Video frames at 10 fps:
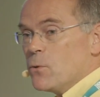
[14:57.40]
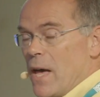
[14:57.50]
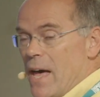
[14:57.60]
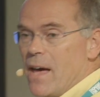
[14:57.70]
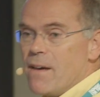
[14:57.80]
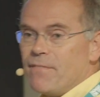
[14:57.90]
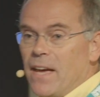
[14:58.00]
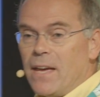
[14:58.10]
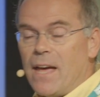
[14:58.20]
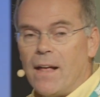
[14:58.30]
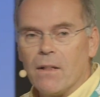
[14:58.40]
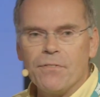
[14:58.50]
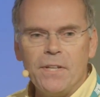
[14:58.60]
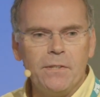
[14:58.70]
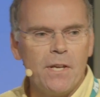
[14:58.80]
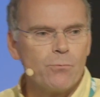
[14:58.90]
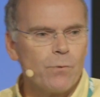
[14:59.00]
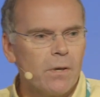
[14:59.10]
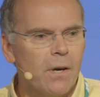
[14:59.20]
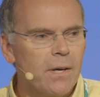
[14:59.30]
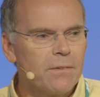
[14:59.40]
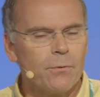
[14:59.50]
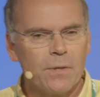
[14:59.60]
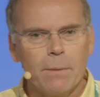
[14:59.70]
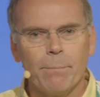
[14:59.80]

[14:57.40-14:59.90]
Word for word: to have a healthy disregard for the